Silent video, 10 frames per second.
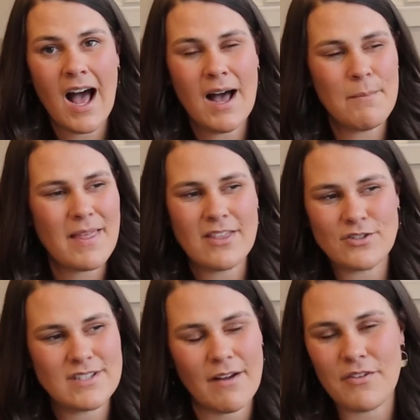Um,
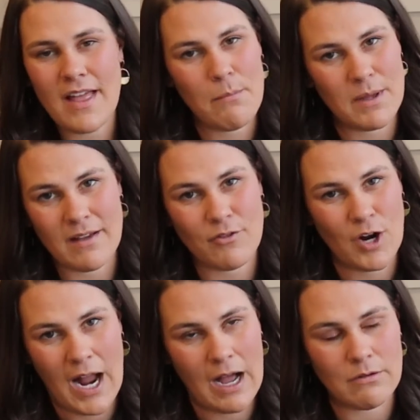there's never that big of
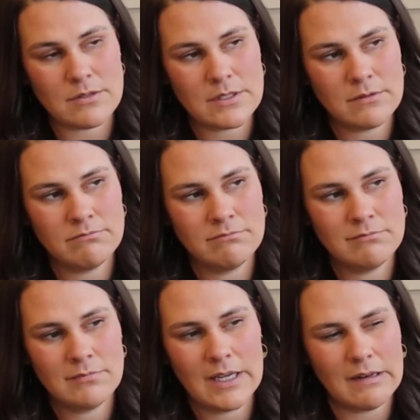crowds
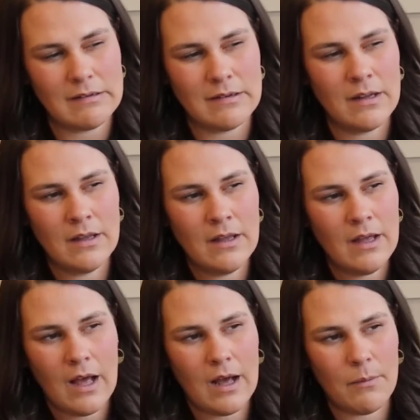in,
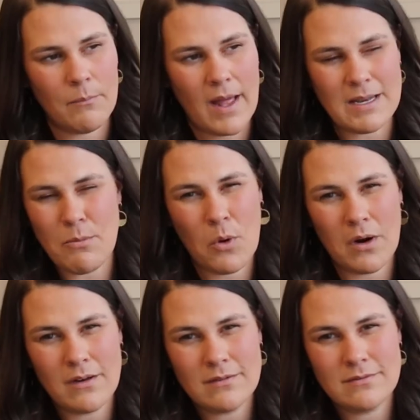um,
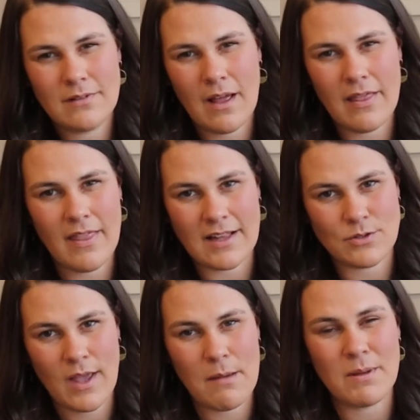anymore, and
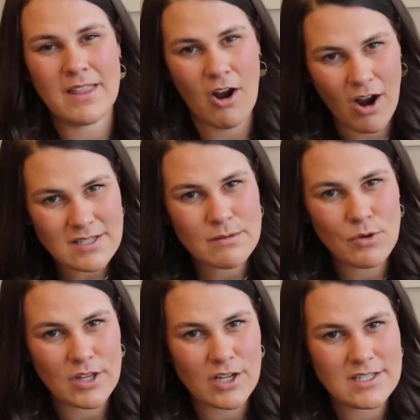that's okay, but there are
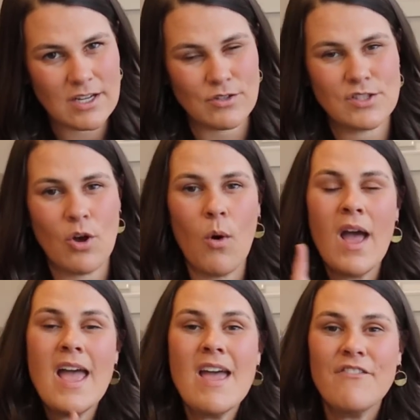some really good deals. So
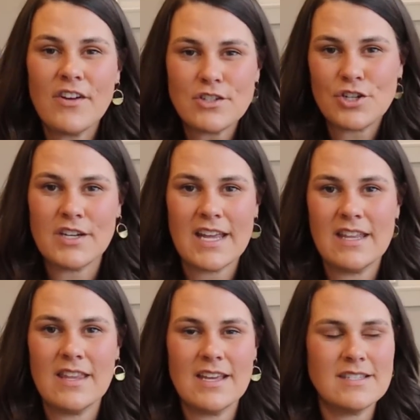filtered
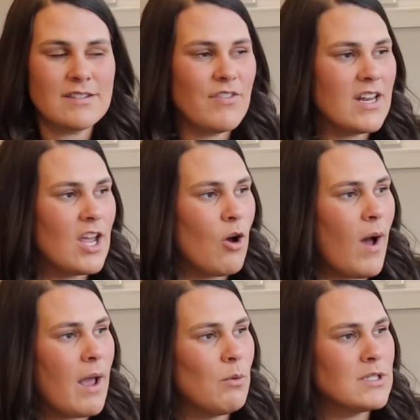in this
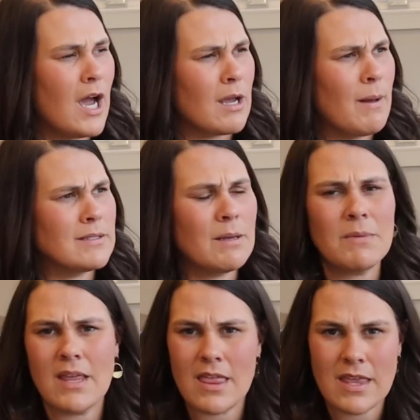video, I will talk about
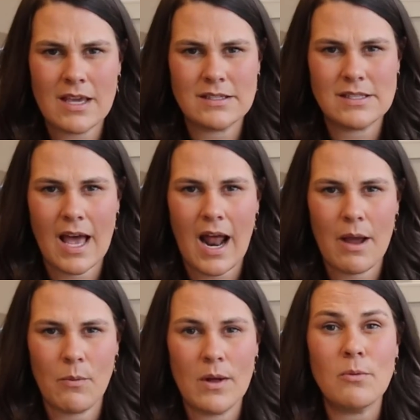some of the things that
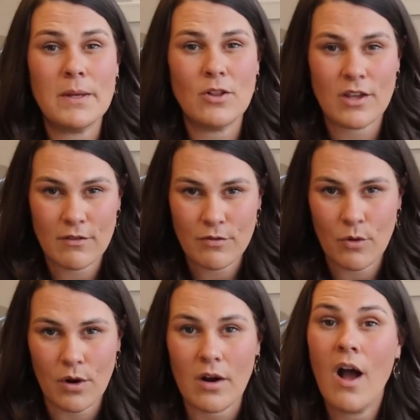I will be looking
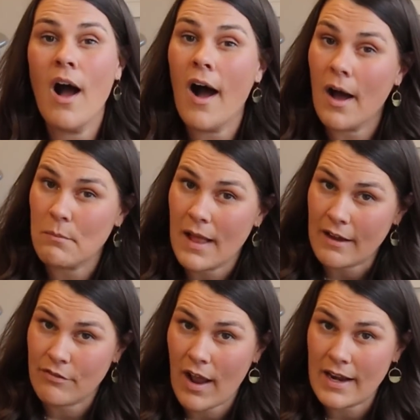for on
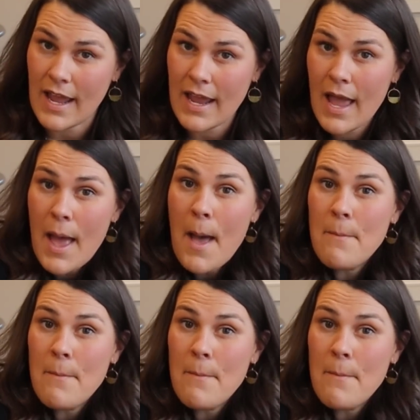Black Friday.